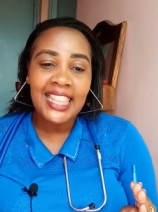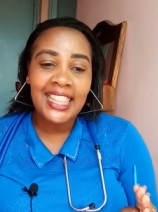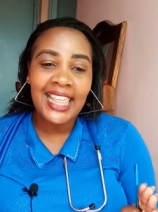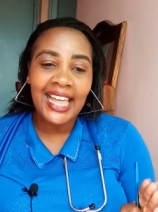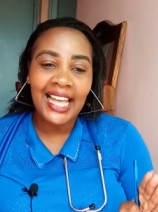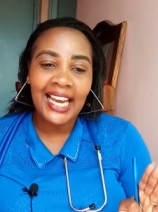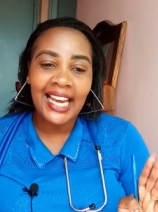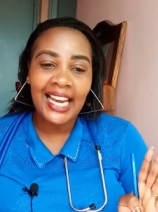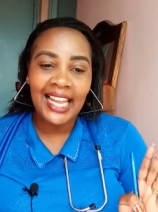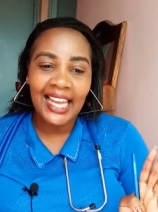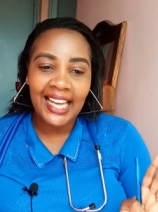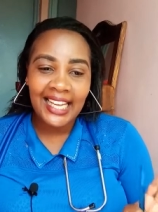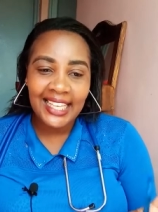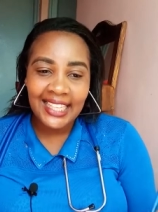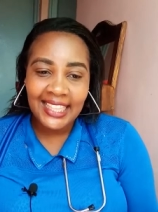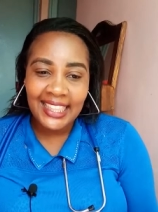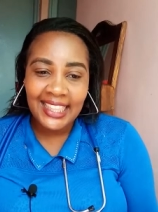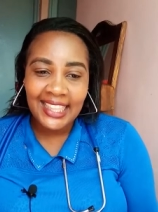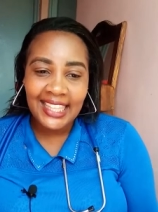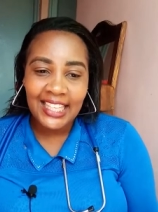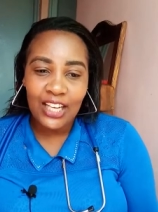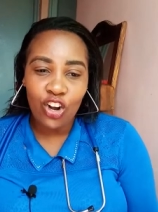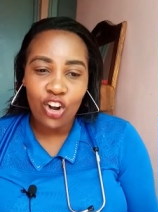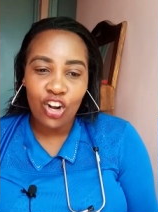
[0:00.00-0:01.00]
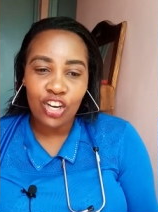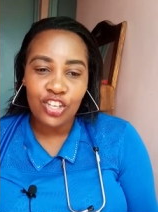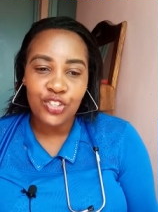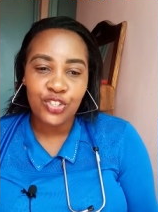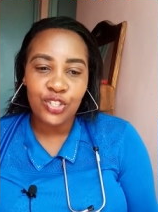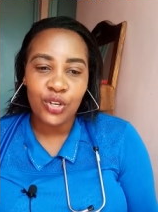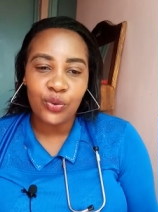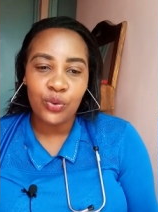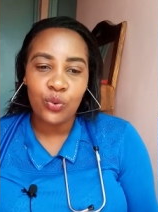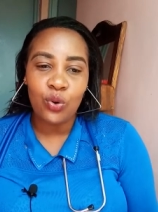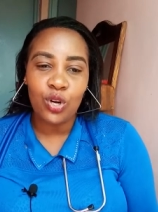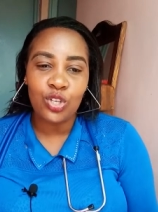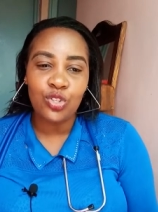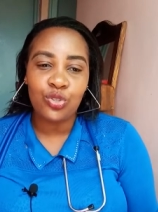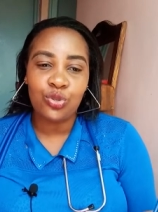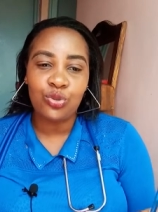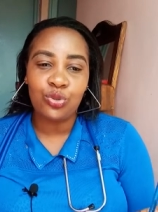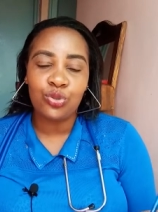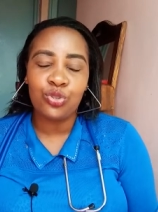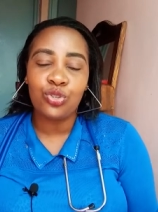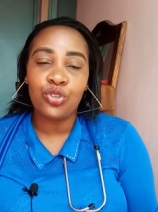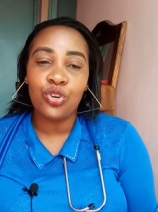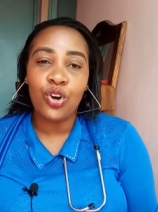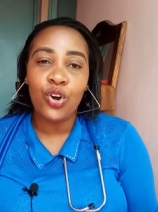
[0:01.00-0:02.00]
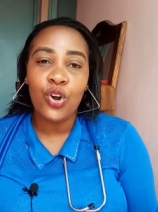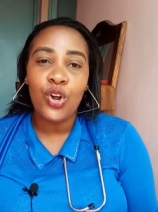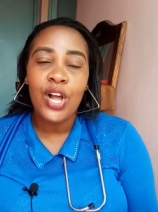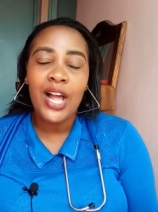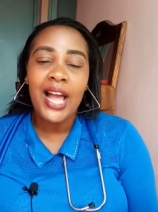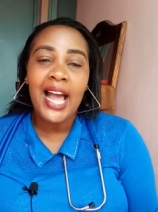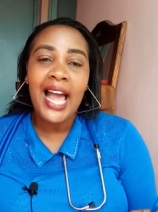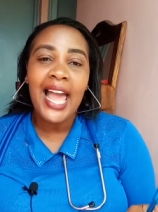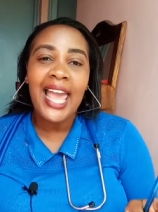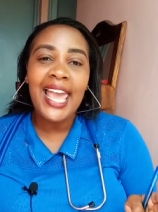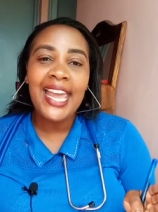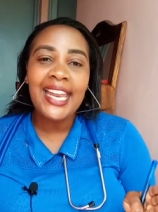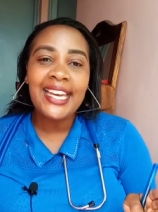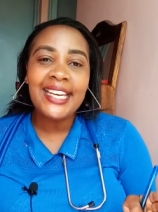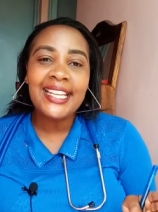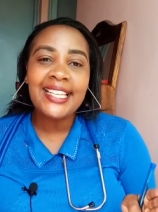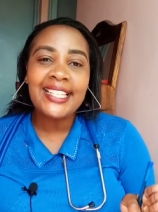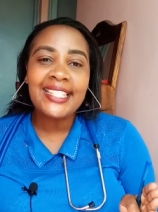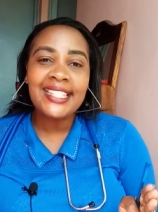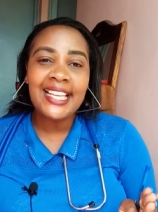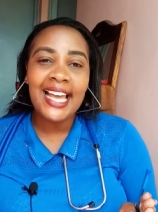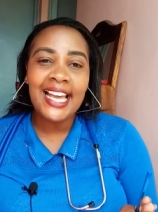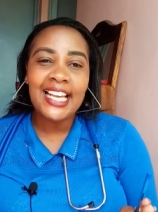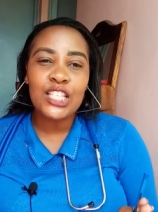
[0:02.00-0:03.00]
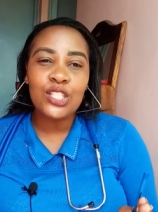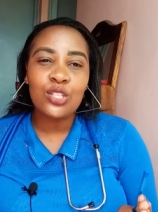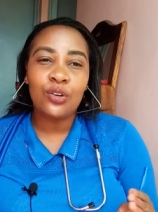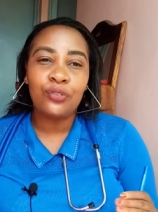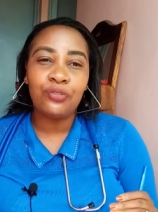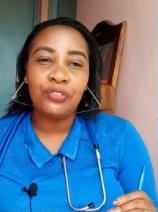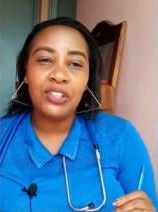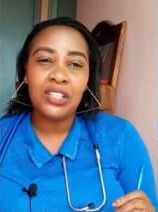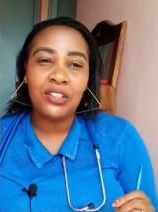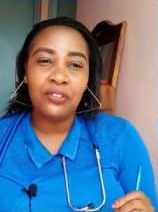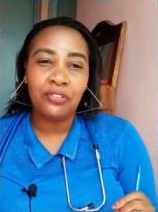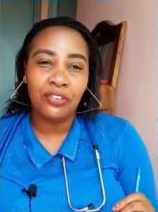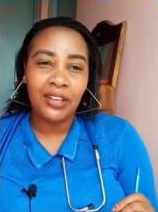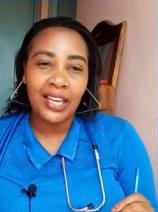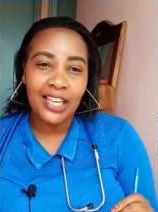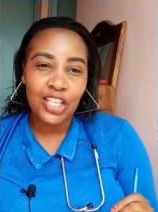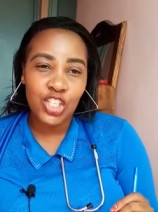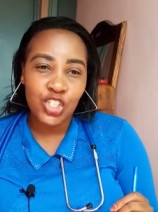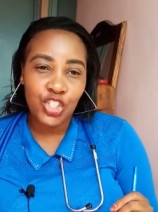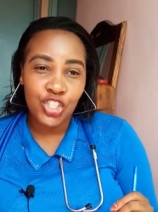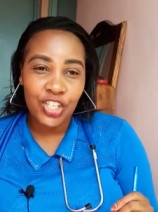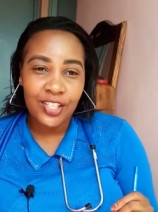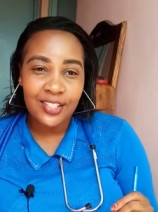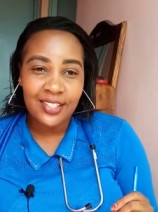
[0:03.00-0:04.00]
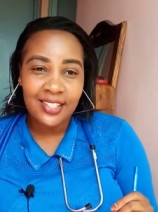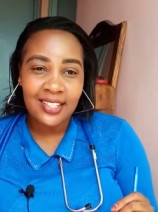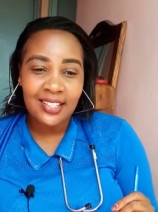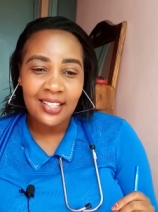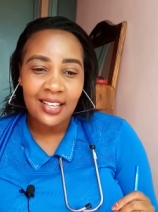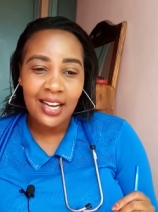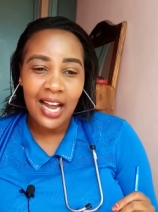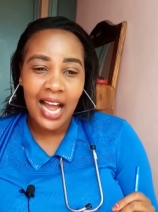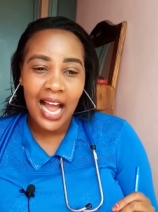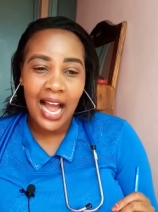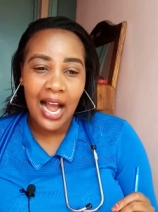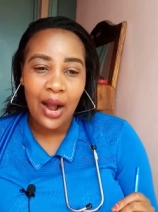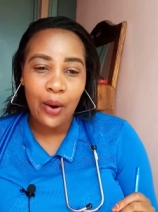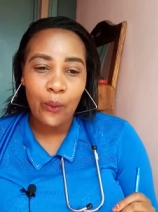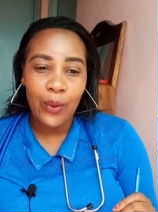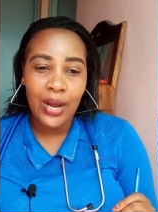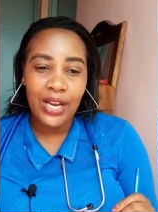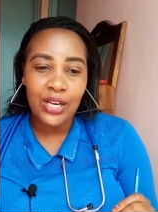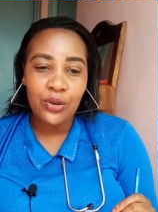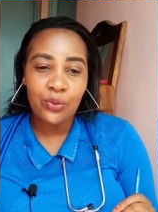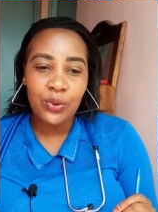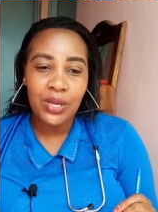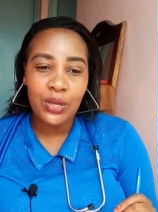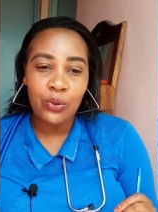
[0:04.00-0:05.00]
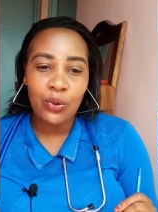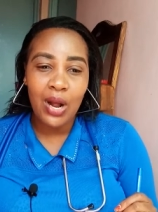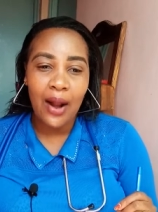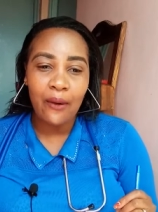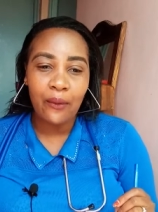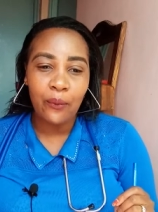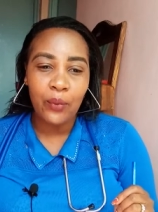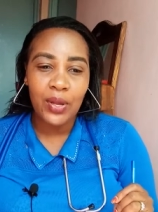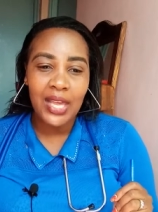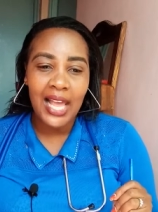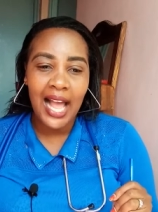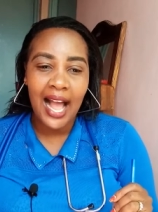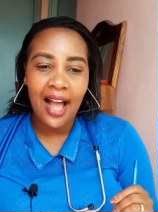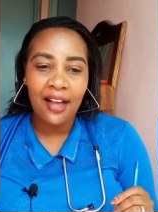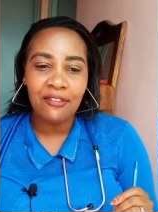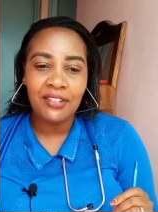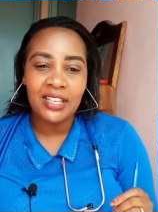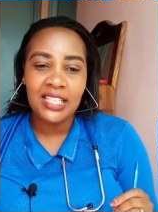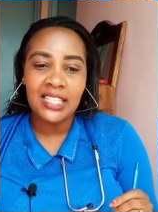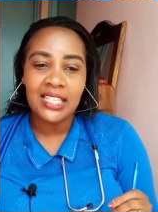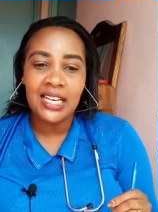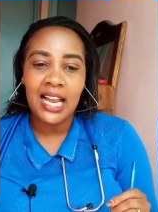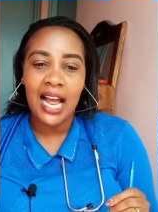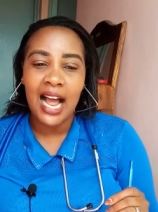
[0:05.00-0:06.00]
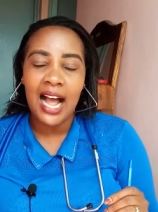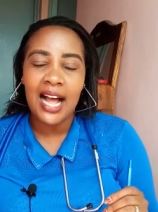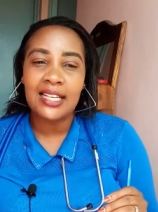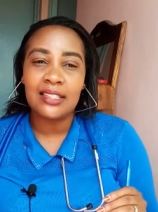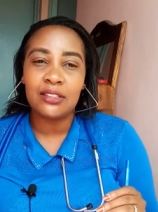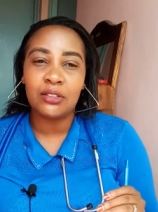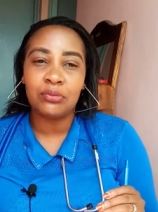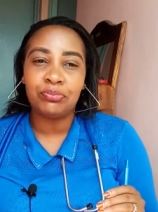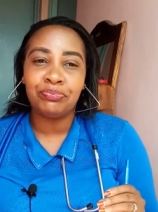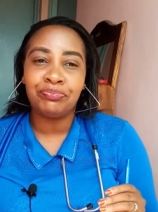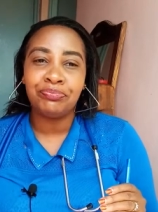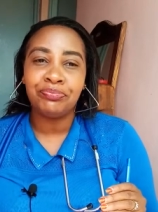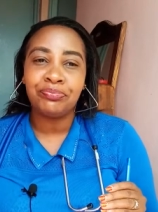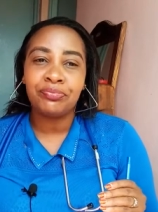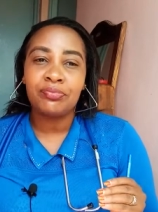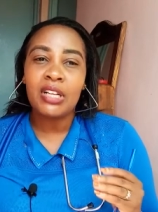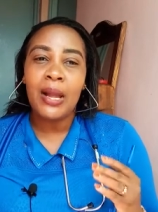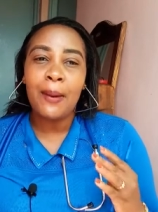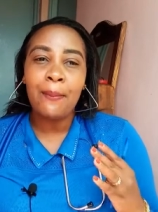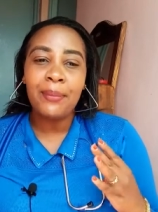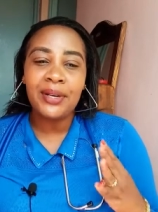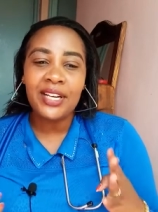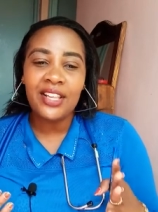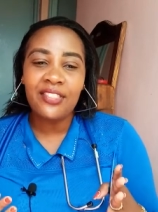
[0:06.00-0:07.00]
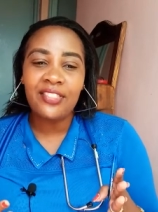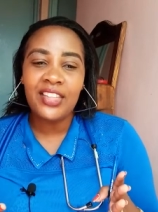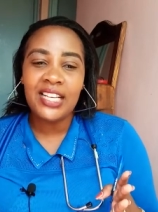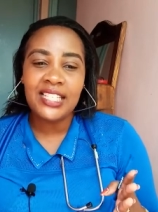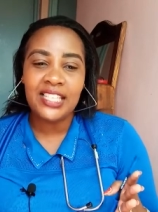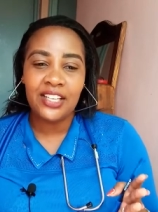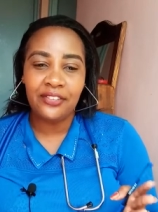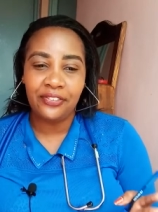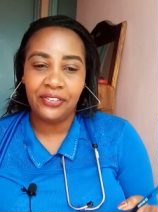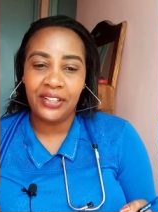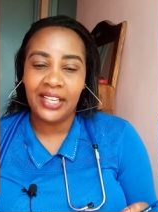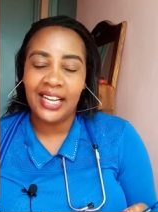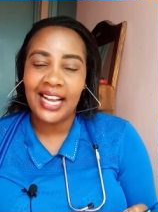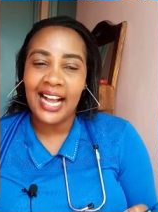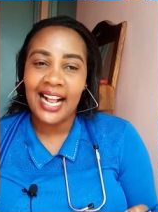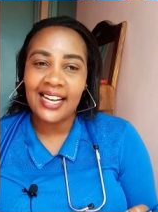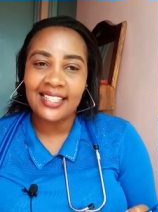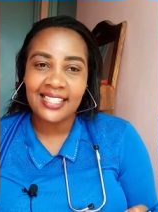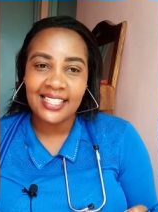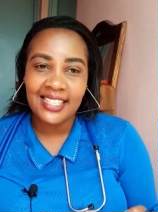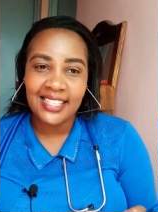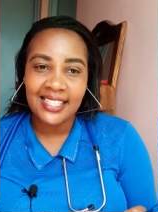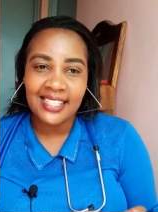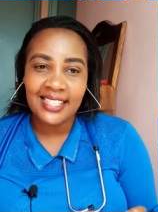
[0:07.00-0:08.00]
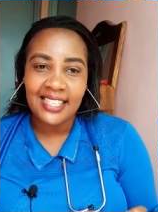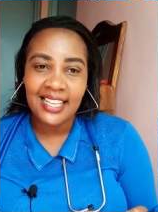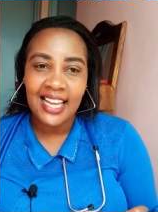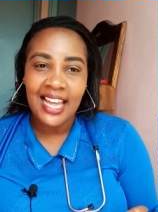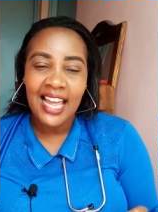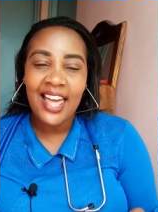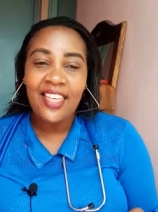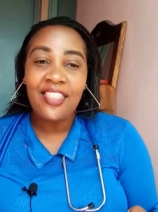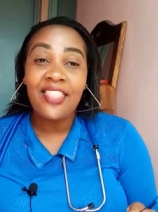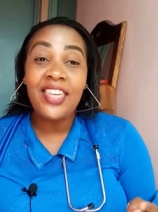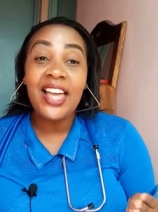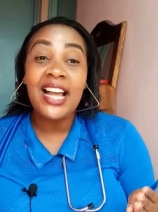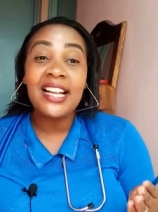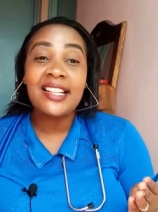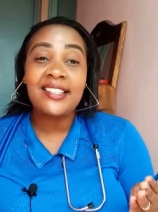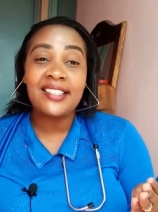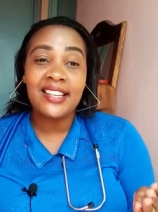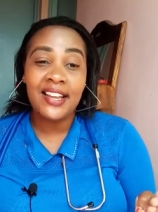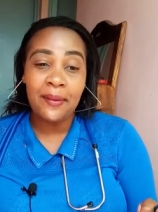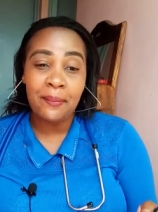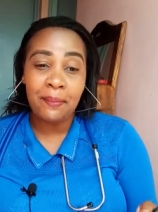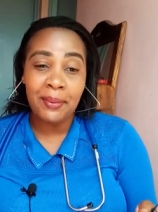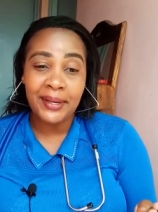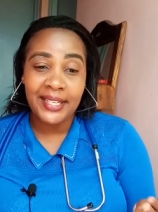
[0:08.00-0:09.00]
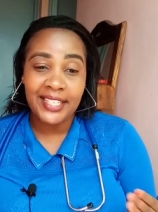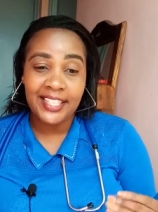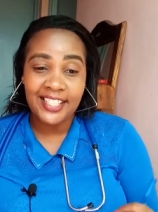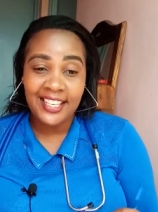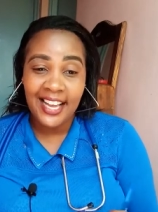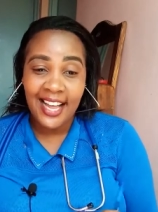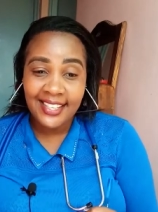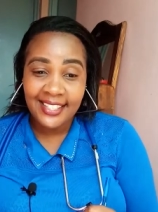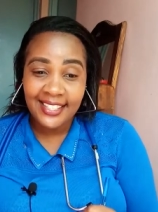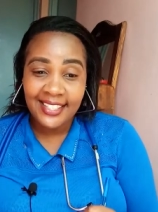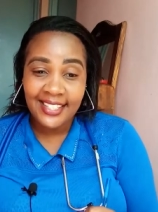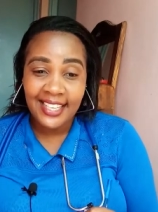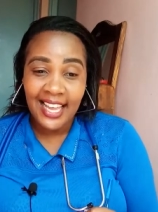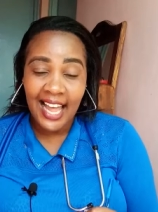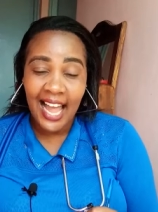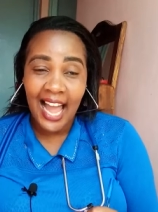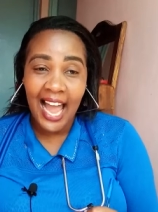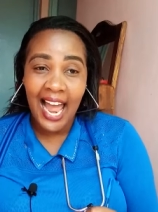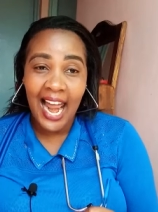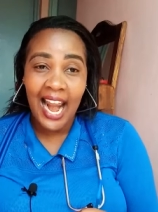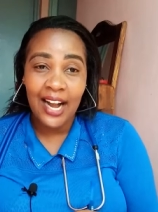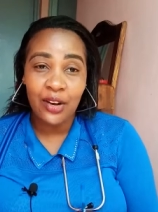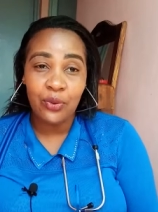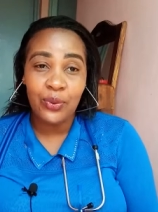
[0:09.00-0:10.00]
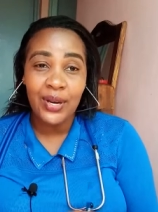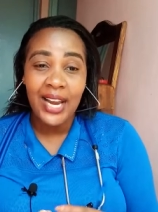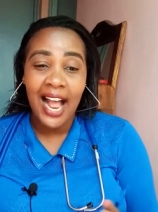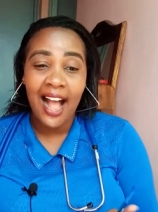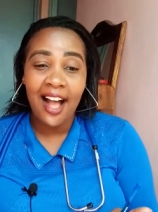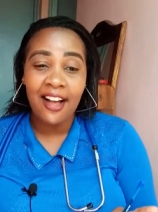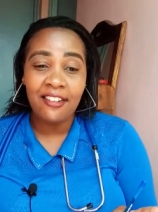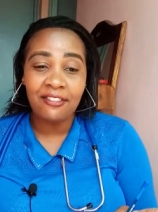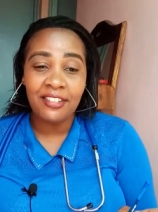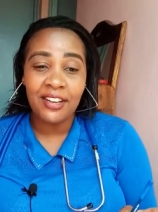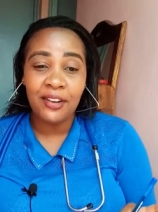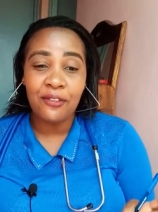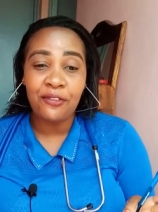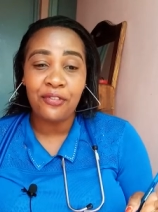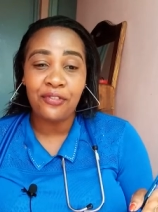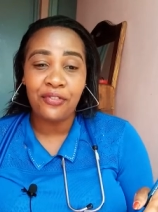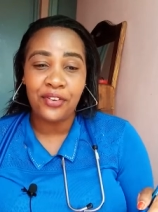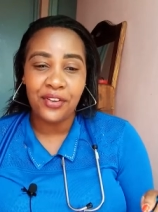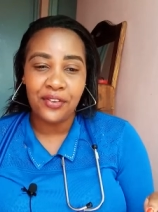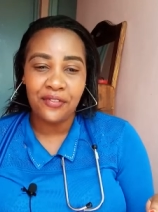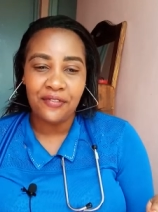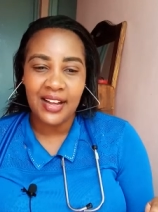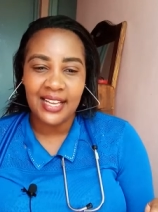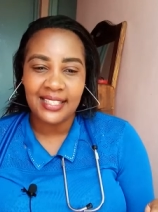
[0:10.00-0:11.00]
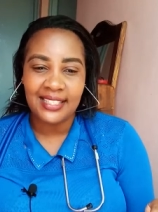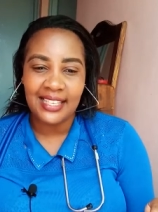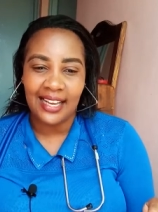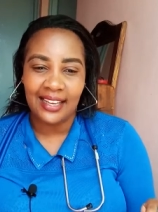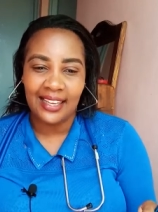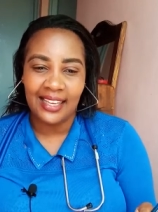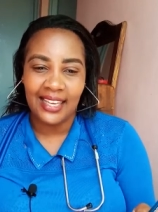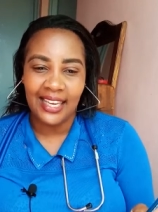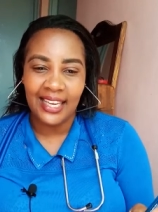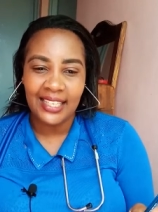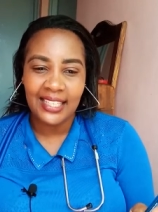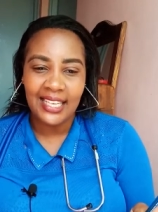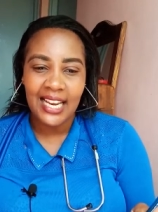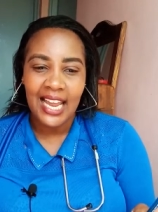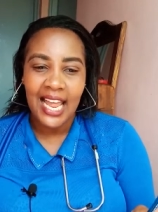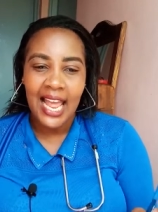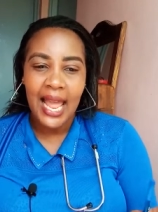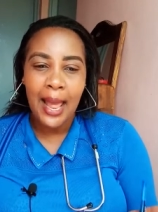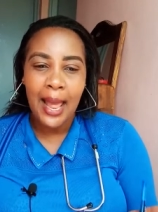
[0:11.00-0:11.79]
the length also we want to know. Any signs of infections? Uh, when we Are we having um, breathing difficulties? Their temperatures? Are we having fevers again?